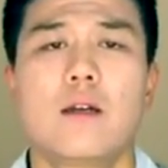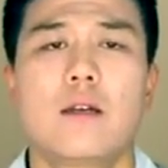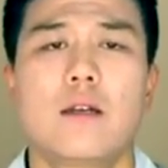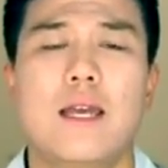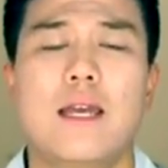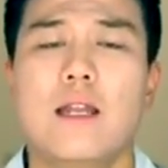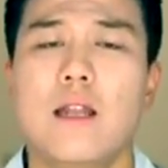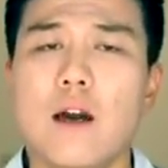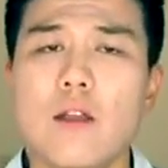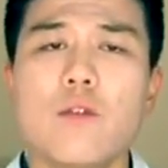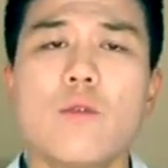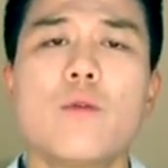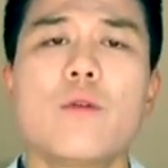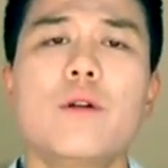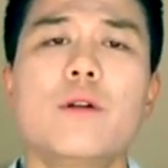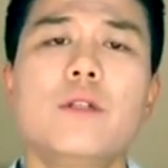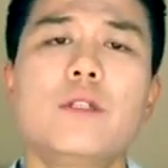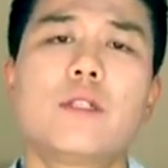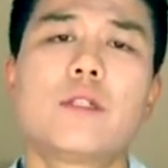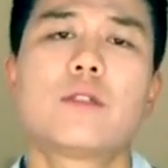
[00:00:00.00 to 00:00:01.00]
In other
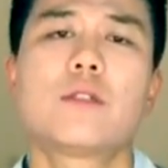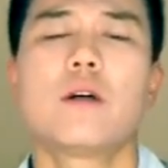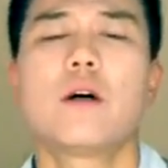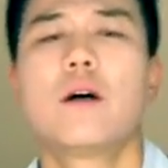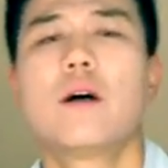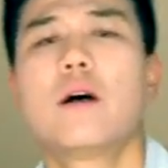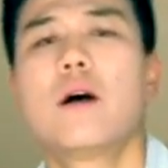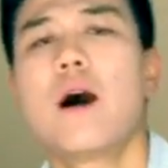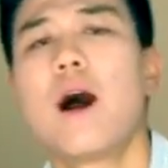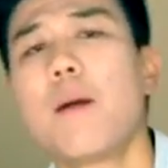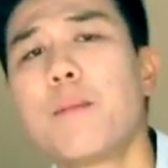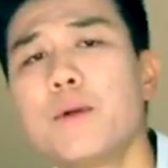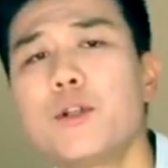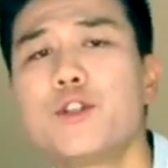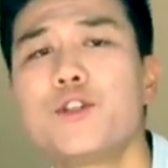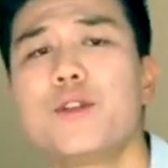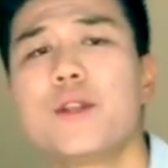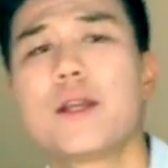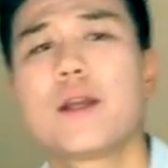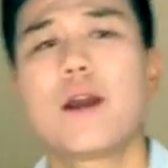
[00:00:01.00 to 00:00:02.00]
words,
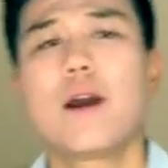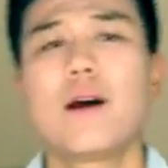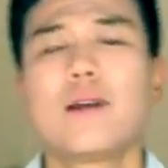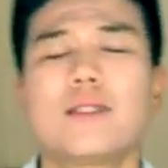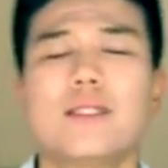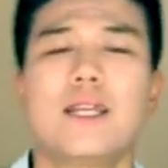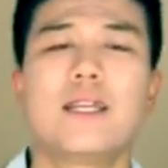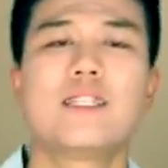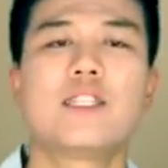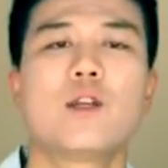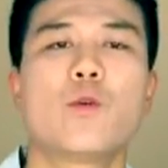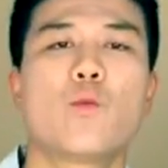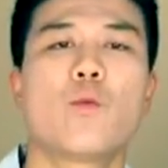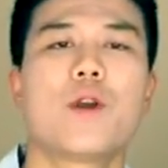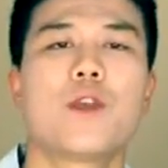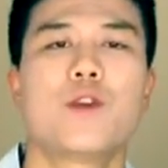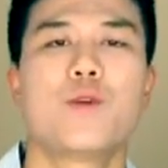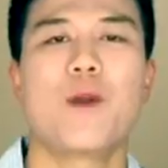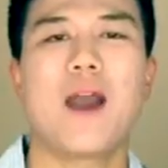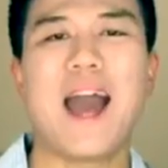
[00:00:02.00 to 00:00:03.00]
opportunity cost isn't
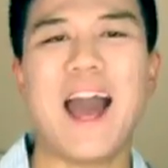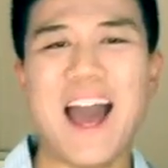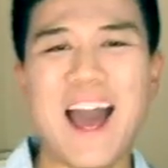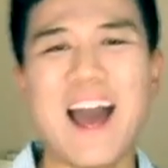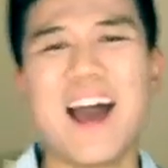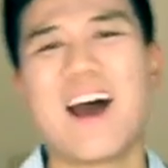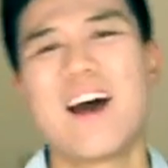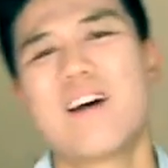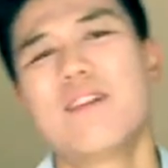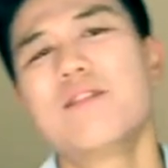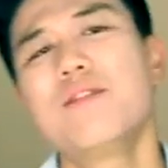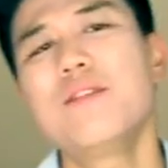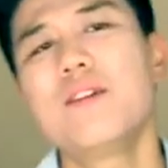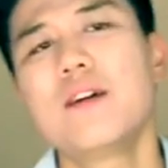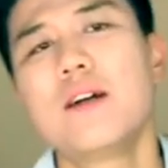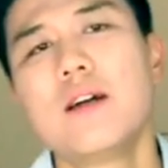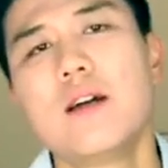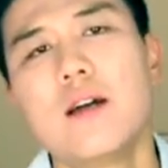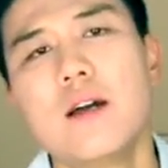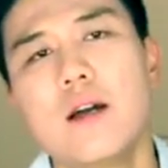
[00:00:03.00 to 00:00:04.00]
what you
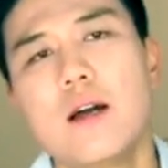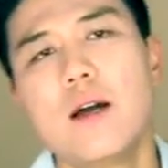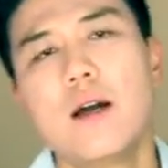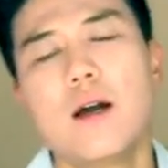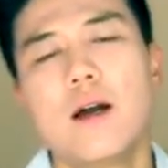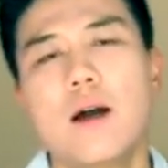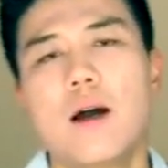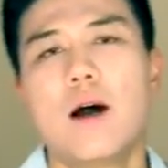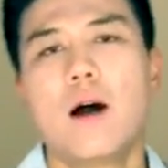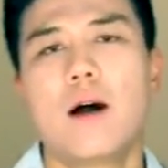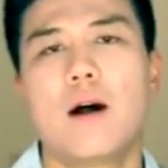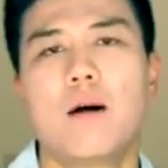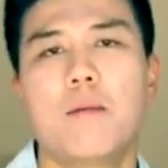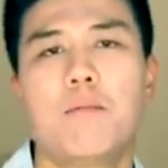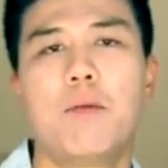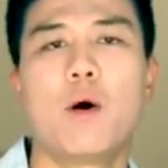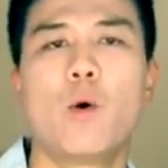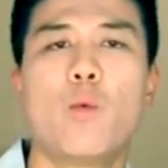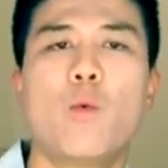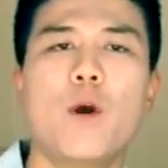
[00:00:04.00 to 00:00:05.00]
have,
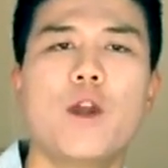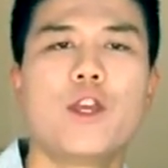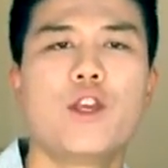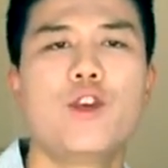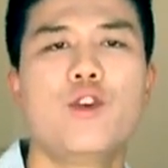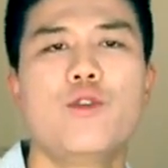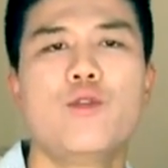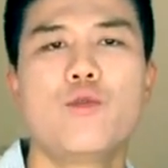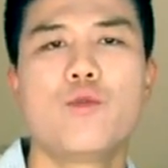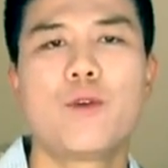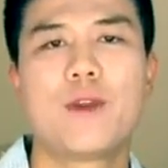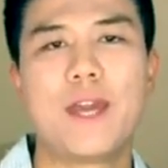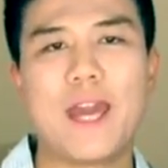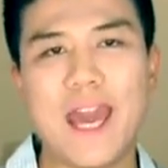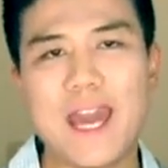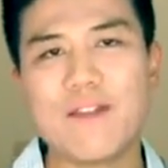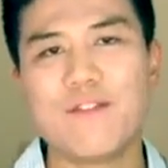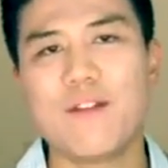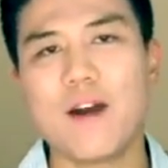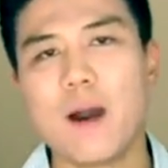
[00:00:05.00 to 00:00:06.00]
but what you
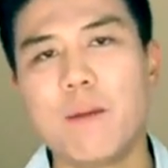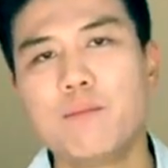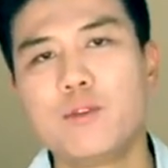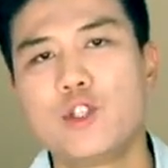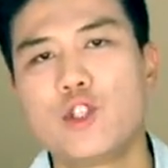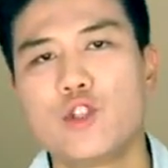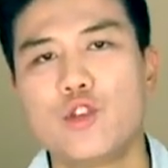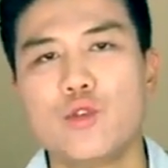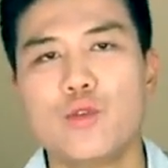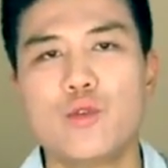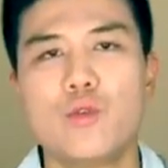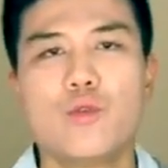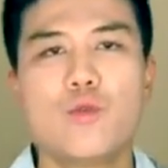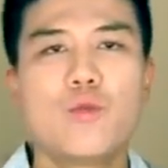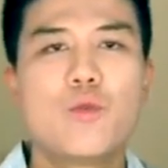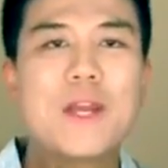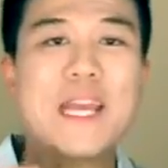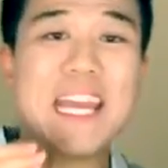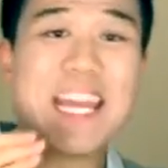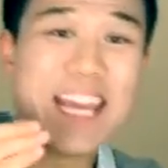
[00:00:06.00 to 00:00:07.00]
gave up
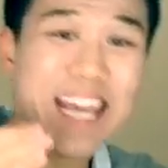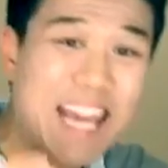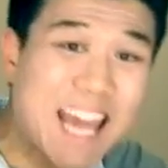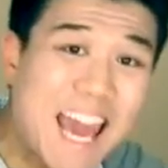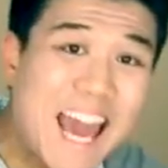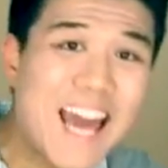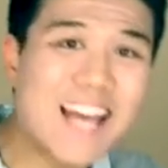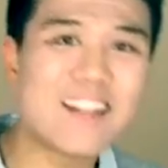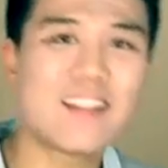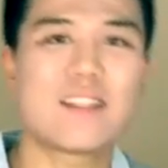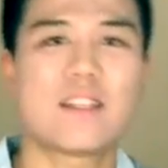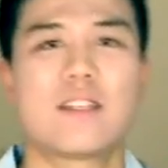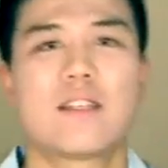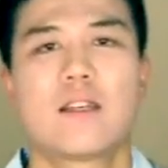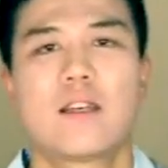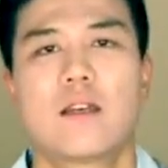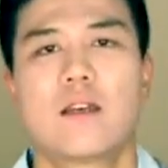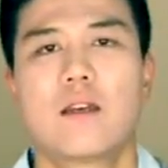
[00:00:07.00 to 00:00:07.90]
to get